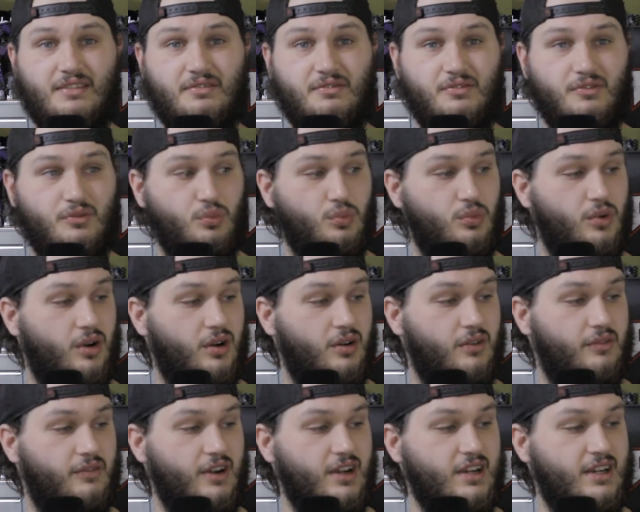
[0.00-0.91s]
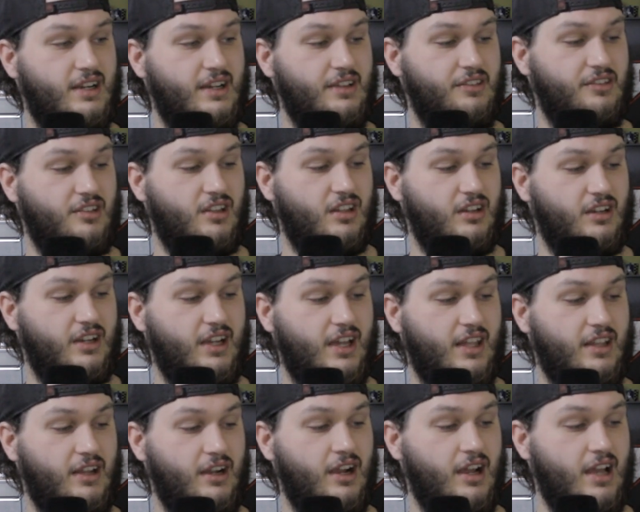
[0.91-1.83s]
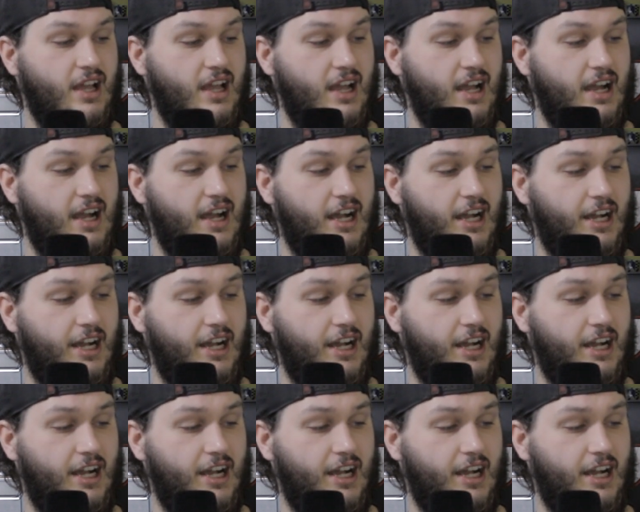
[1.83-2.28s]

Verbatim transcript: Like they are a very nice color together.